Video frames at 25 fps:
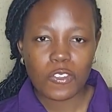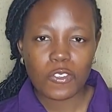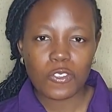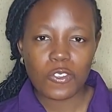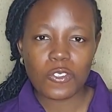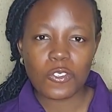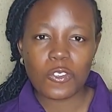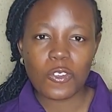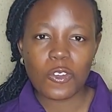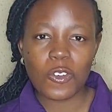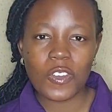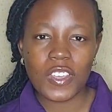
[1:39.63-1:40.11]

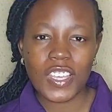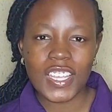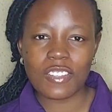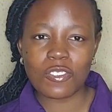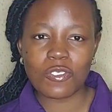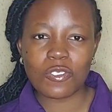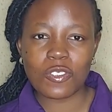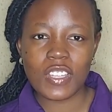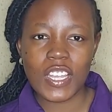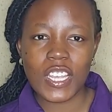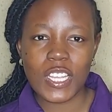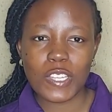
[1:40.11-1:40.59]
So
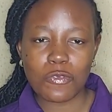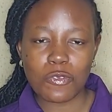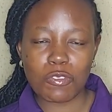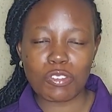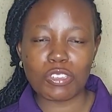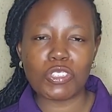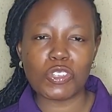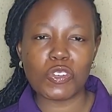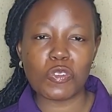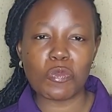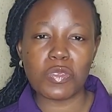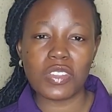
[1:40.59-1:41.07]
in today's
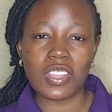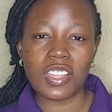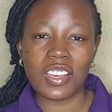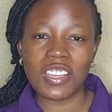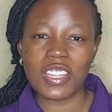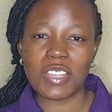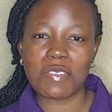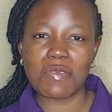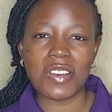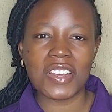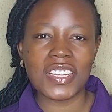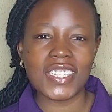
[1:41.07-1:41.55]
video, we'll be
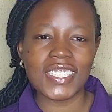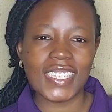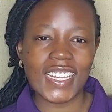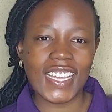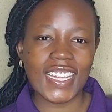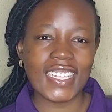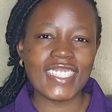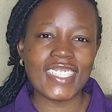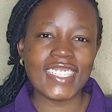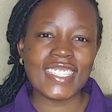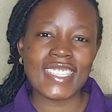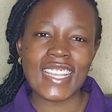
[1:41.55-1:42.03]
talking about
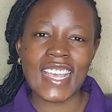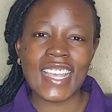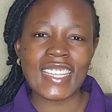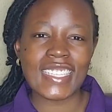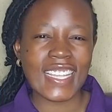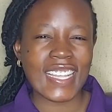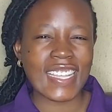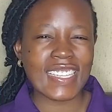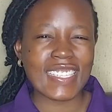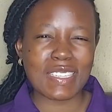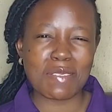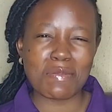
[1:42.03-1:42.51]
the early
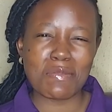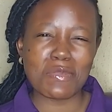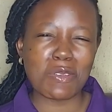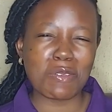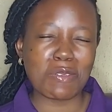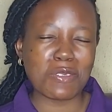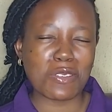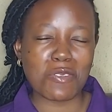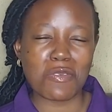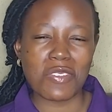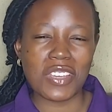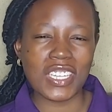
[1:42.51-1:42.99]
signs and
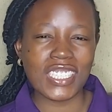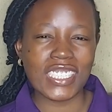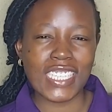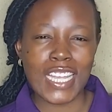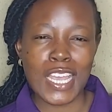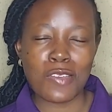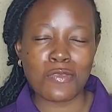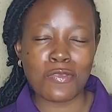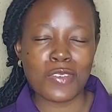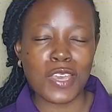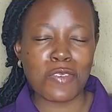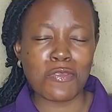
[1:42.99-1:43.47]
symptoms of
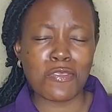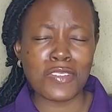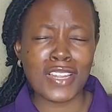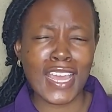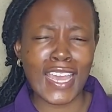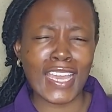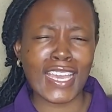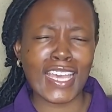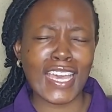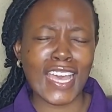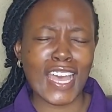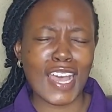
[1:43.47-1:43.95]
HIV. I feel
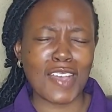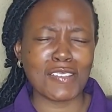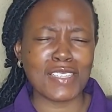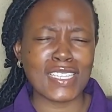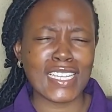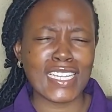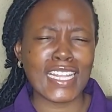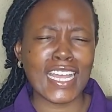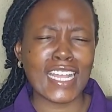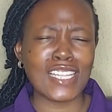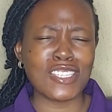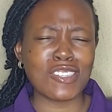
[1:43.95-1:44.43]
like I've
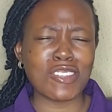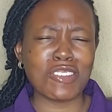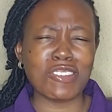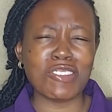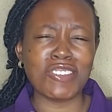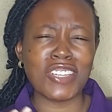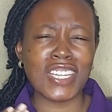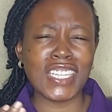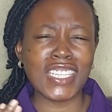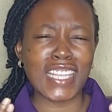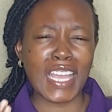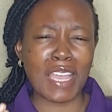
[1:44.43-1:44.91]
said that
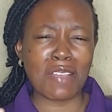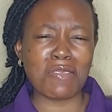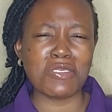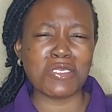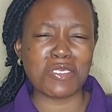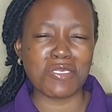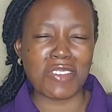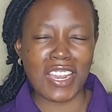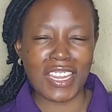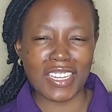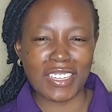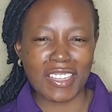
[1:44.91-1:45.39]
100
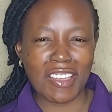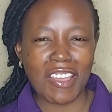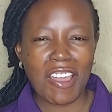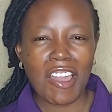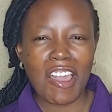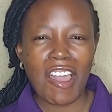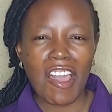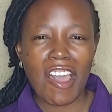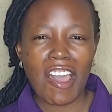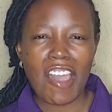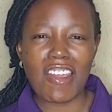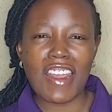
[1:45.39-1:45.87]
times
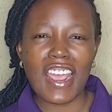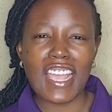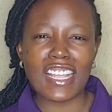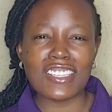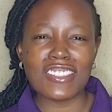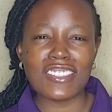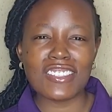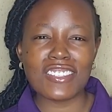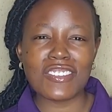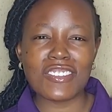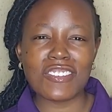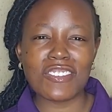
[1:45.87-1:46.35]
already. All
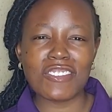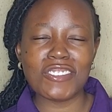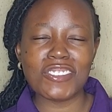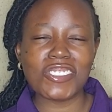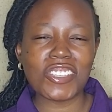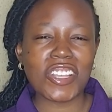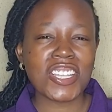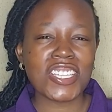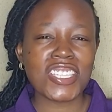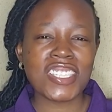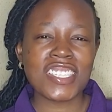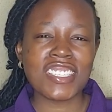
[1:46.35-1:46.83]
right, so
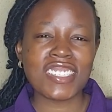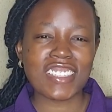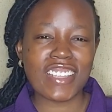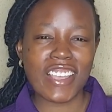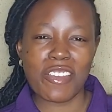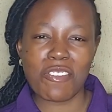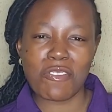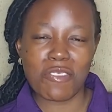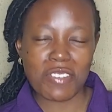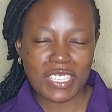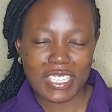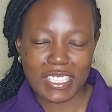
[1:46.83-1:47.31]
just
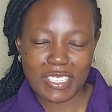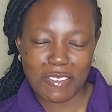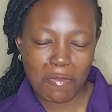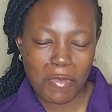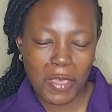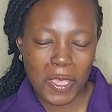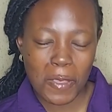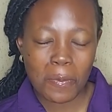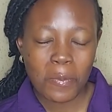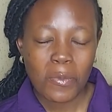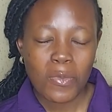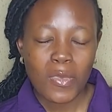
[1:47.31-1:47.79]
stay with
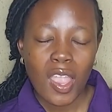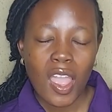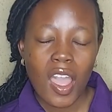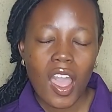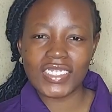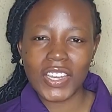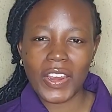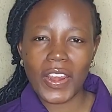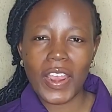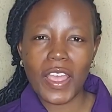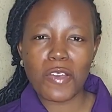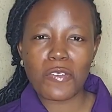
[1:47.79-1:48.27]
me.
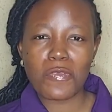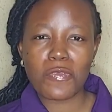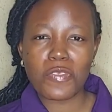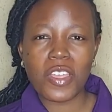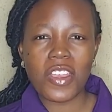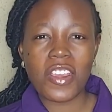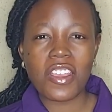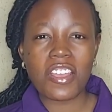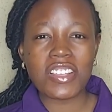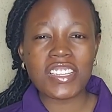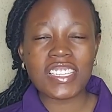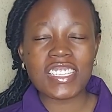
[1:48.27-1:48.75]
There are
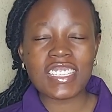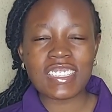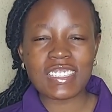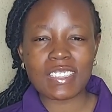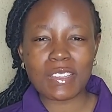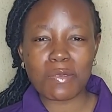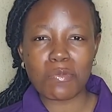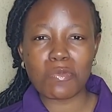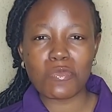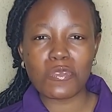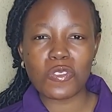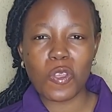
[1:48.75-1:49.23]
various
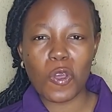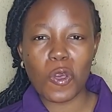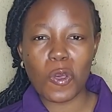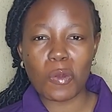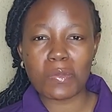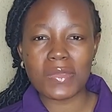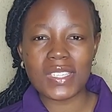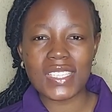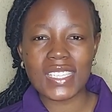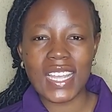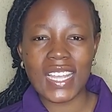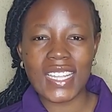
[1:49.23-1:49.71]

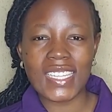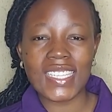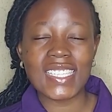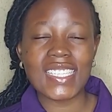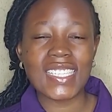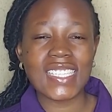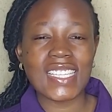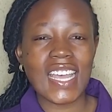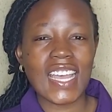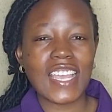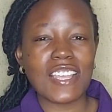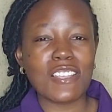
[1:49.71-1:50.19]
symptoms
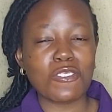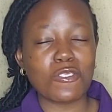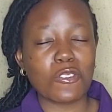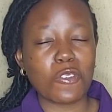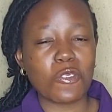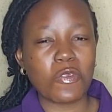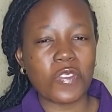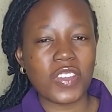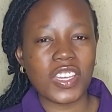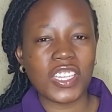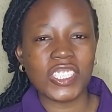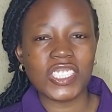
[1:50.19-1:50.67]
and signs
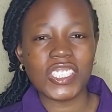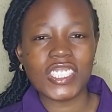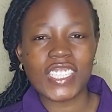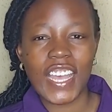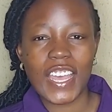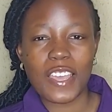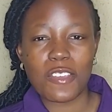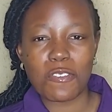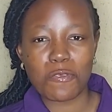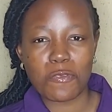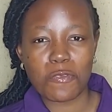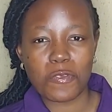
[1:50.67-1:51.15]
of
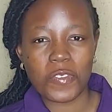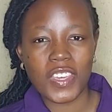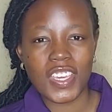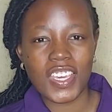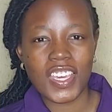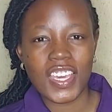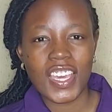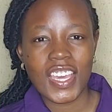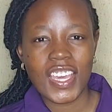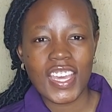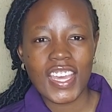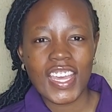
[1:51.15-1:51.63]

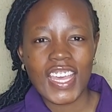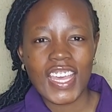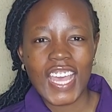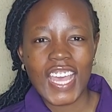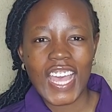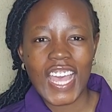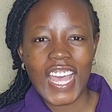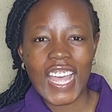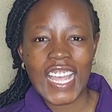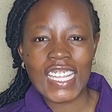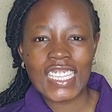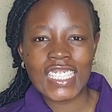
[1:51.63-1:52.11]
HIV,
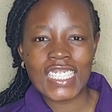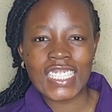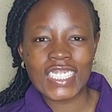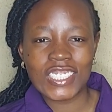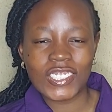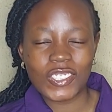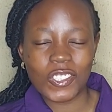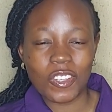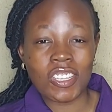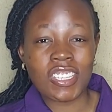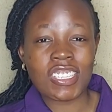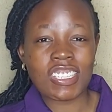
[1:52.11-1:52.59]

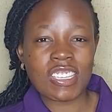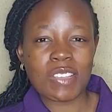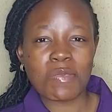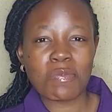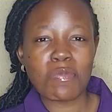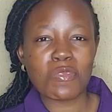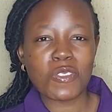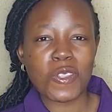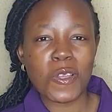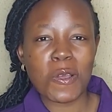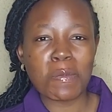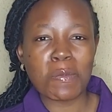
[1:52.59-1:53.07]
and your
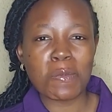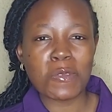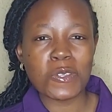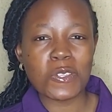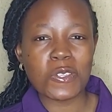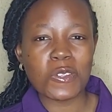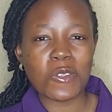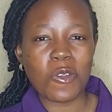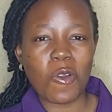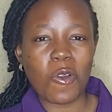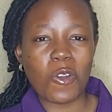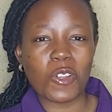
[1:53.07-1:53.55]

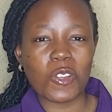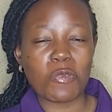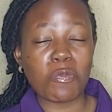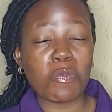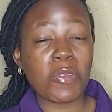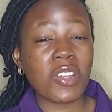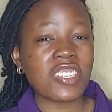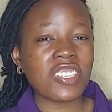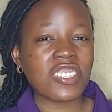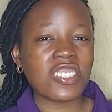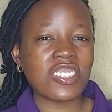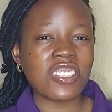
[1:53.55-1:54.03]
symptoms or
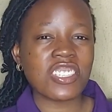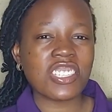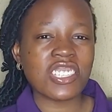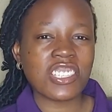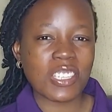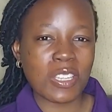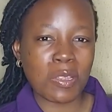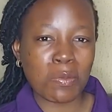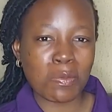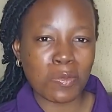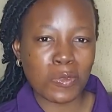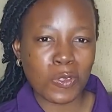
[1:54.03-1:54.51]
the
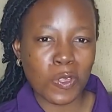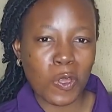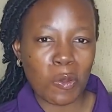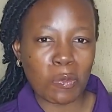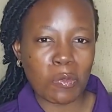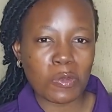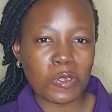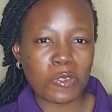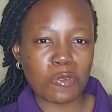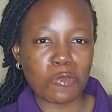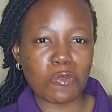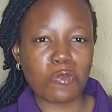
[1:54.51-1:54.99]
person's
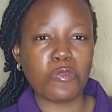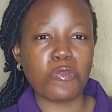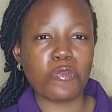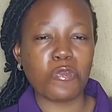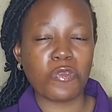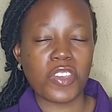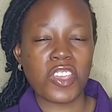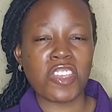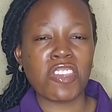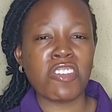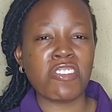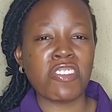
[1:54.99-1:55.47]
symptoms
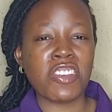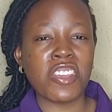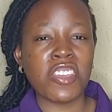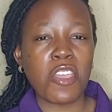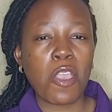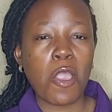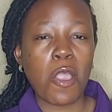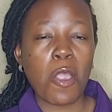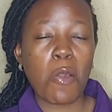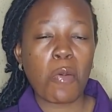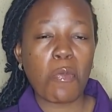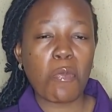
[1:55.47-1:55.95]
will
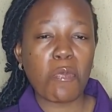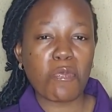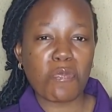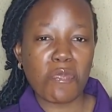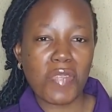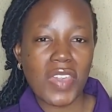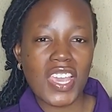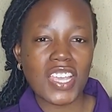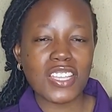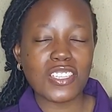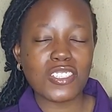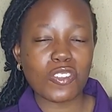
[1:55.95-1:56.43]
vary
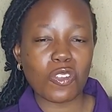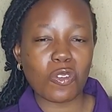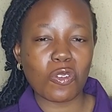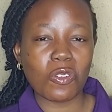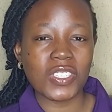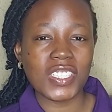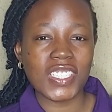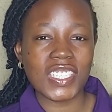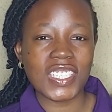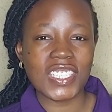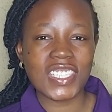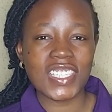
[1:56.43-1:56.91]
based
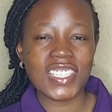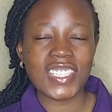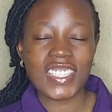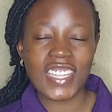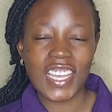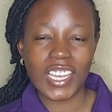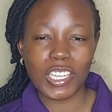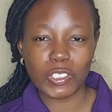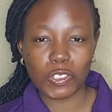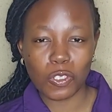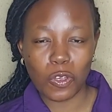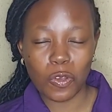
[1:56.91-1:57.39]
on the
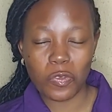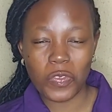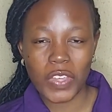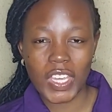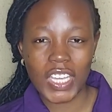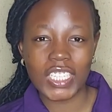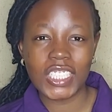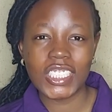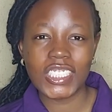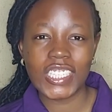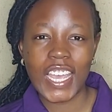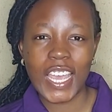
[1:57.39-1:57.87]
stage of
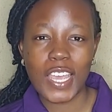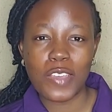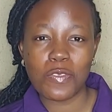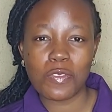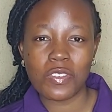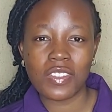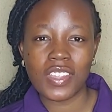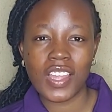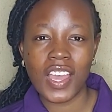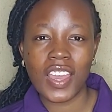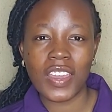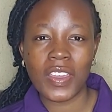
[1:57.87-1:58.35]

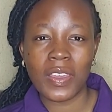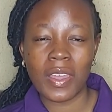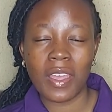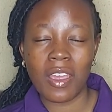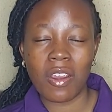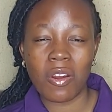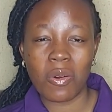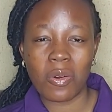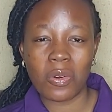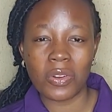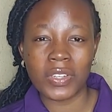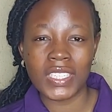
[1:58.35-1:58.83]
HIV that you
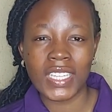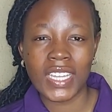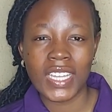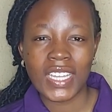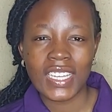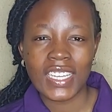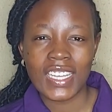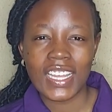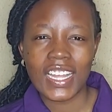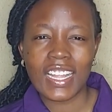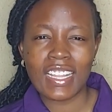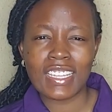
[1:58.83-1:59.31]
are on.
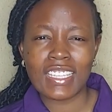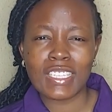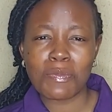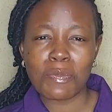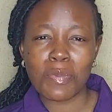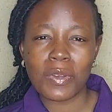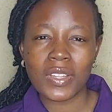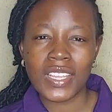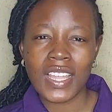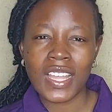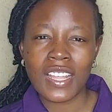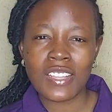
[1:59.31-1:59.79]
And it's
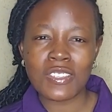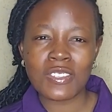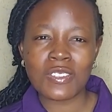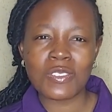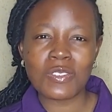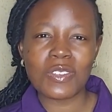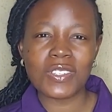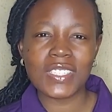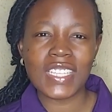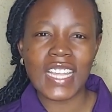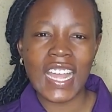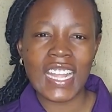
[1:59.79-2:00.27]
important
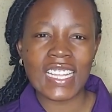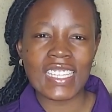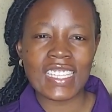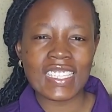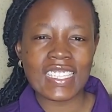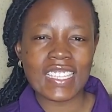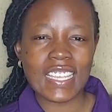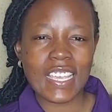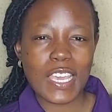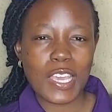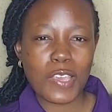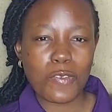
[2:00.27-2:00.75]
to know
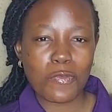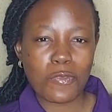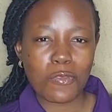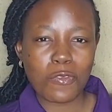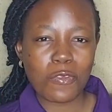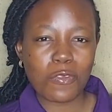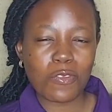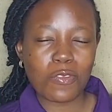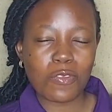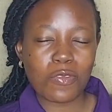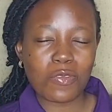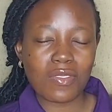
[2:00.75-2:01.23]
that
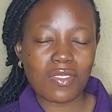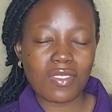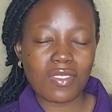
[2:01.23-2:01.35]
even